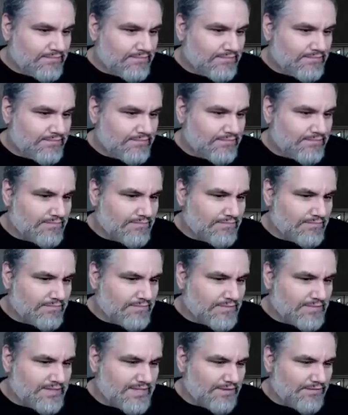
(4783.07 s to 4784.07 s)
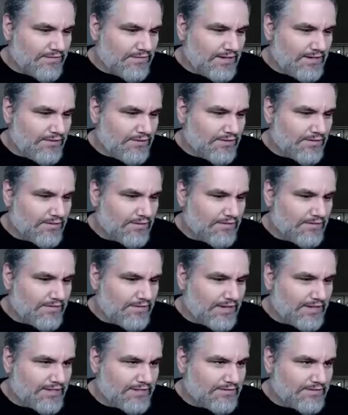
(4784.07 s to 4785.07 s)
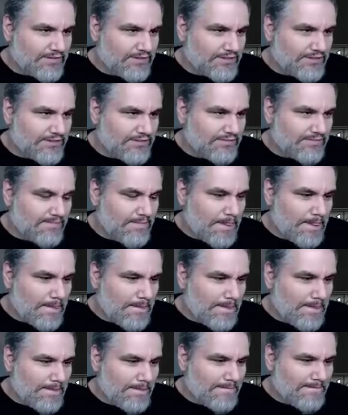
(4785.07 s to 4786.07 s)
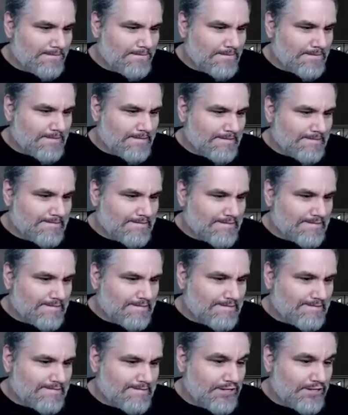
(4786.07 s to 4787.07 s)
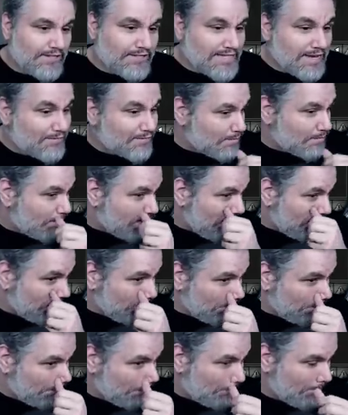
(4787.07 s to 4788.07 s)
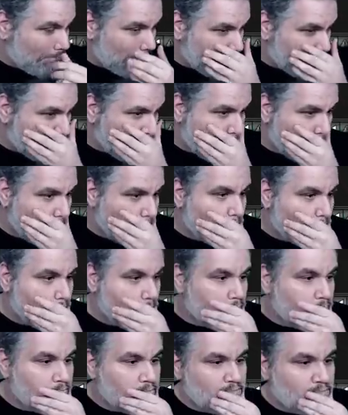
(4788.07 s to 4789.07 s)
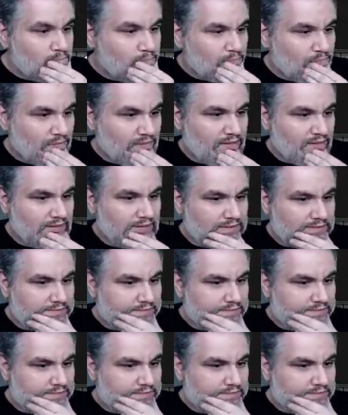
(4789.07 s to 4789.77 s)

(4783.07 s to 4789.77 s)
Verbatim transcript: No thanks. Teferi or Fact or Fiction? I think Tef's way better. You think Tef is better? Yeah. You play with that card?